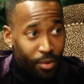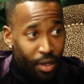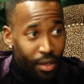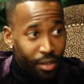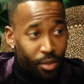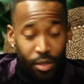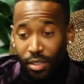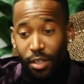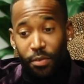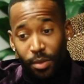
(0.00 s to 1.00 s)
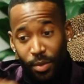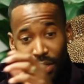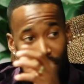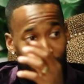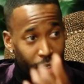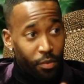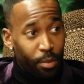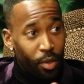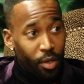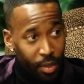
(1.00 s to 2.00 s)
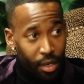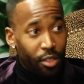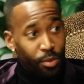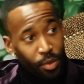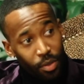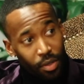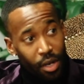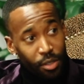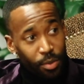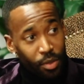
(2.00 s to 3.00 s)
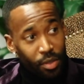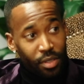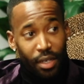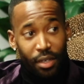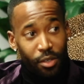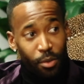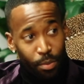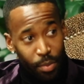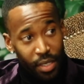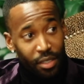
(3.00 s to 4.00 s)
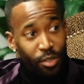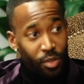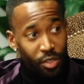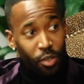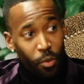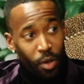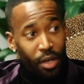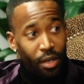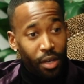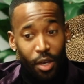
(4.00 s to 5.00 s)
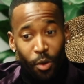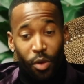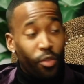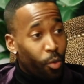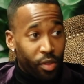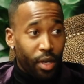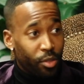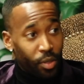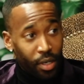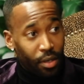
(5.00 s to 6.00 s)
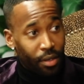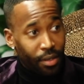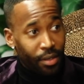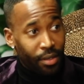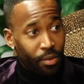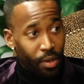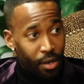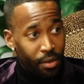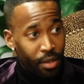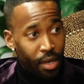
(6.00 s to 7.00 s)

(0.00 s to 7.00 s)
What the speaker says: Right? So there's a difference between self-employed being an entrepreneur. Entrepreneur is like your business will still run with or without you here, right?